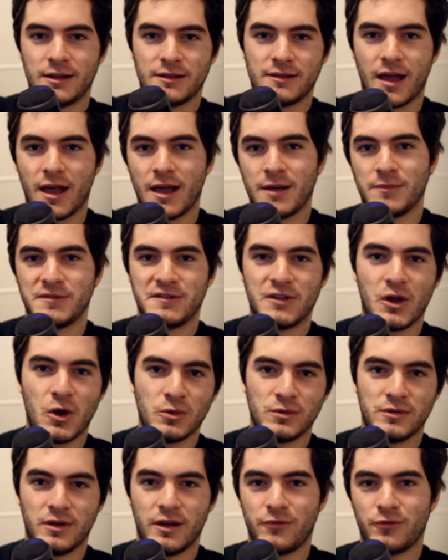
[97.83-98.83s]
time
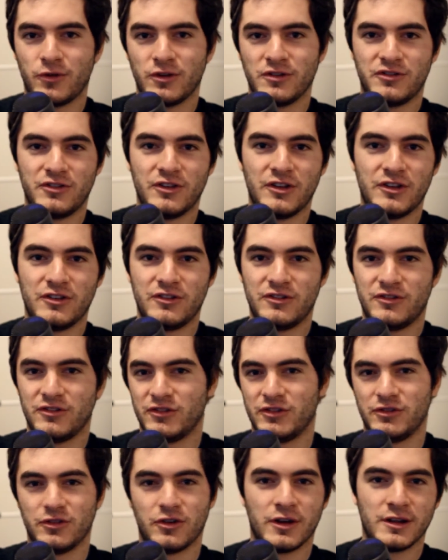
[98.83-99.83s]
zone
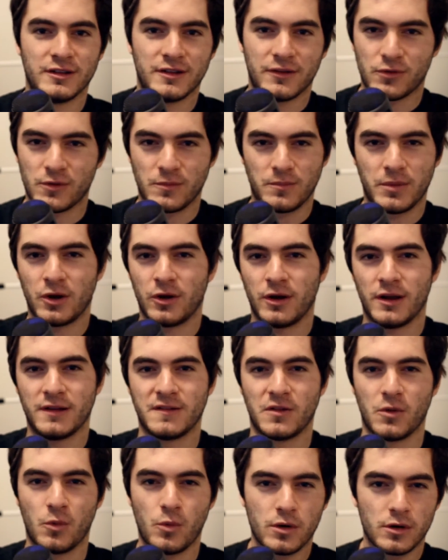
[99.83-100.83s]
differences during different
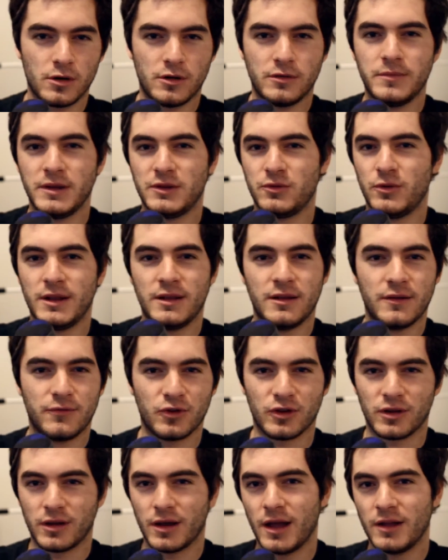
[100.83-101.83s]
periods of the world between
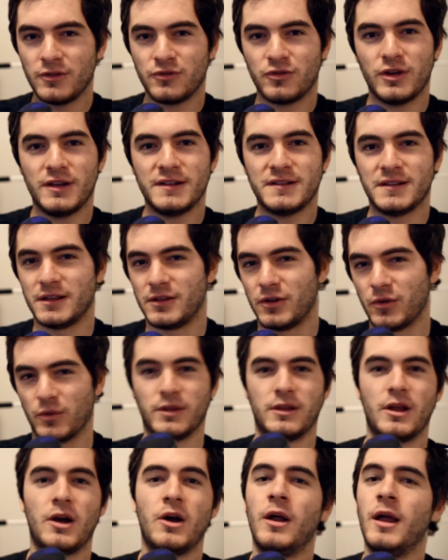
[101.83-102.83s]
different countries that do
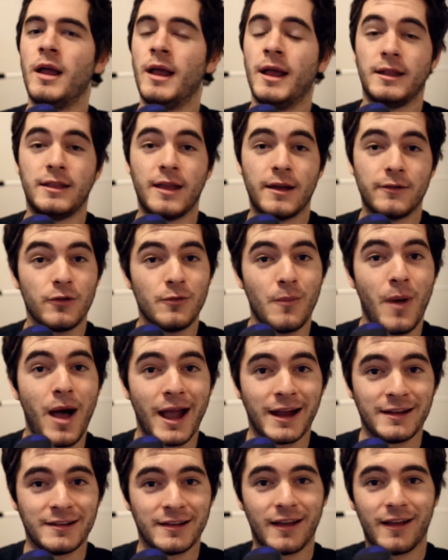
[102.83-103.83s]
and don't. Never
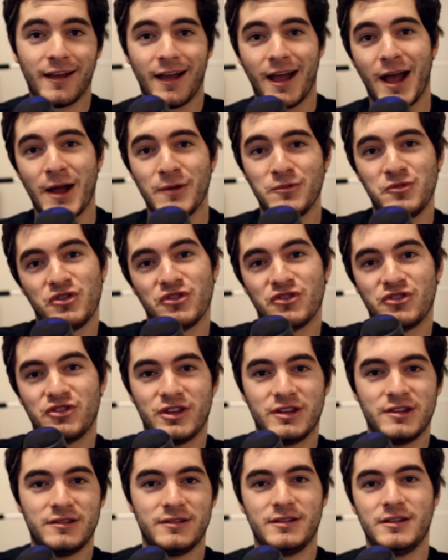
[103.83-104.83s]
mind, I'm just
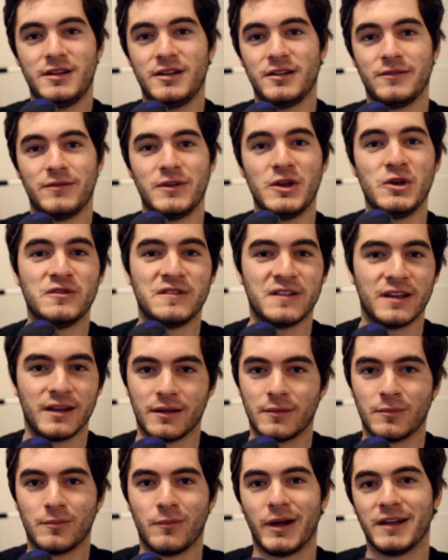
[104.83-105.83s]

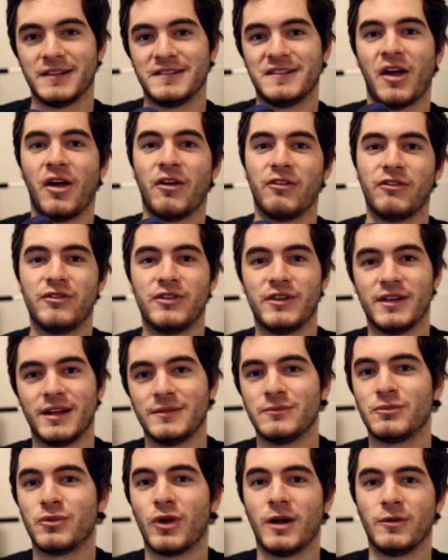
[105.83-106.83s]
confusing myself
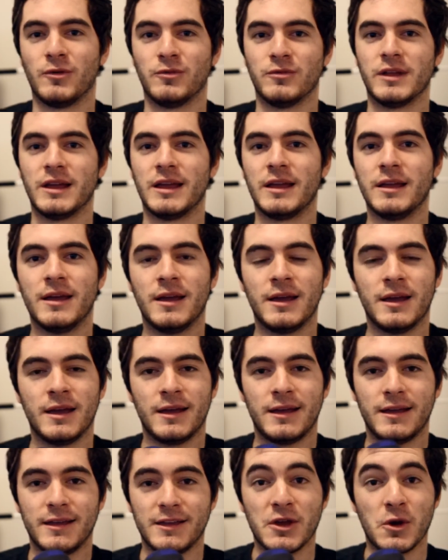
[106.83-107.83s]
and probably
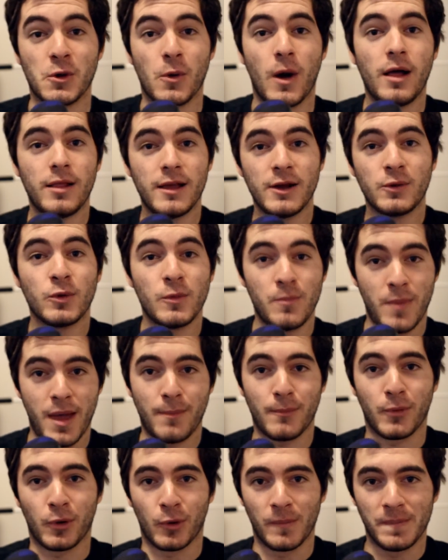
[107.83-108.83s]
you. All I
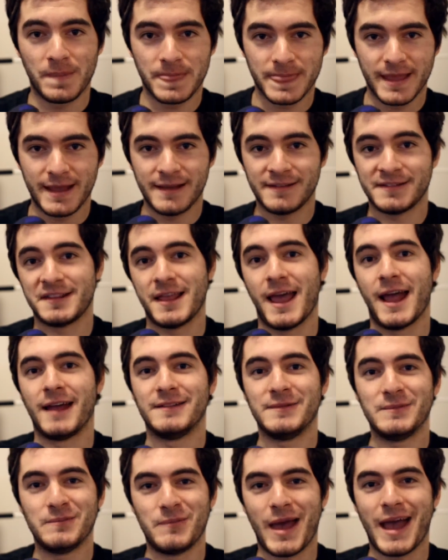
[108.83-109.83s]
remember is
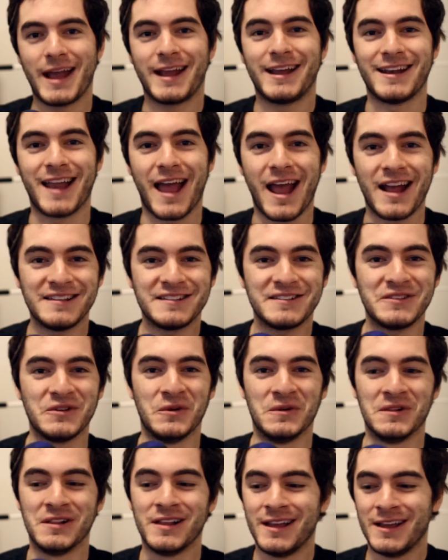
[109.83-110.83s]
that back in high
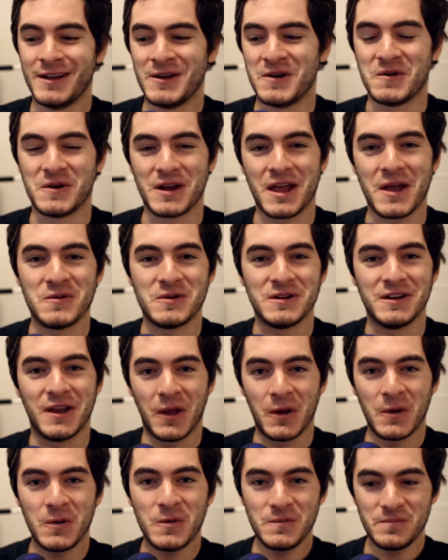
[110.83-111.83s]
school, what I would
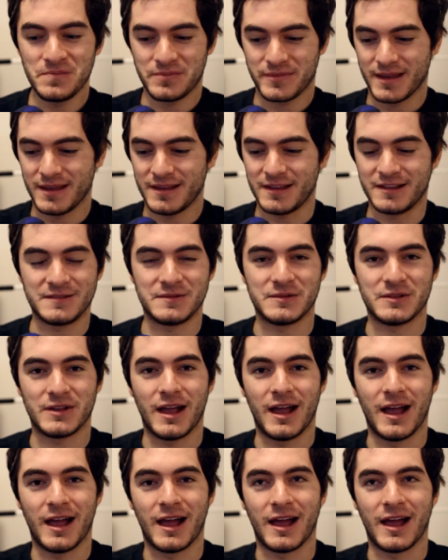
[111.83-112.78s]
do is